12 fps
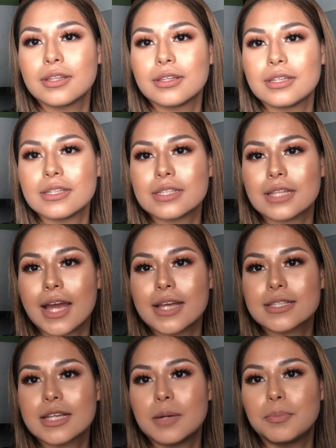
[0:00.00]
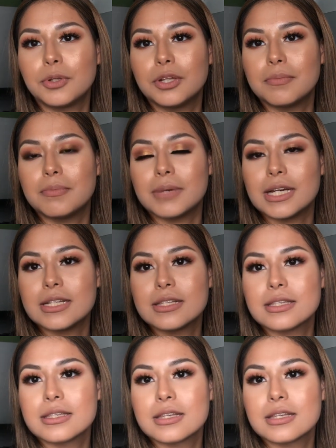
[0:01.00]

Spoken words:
these last couple of months.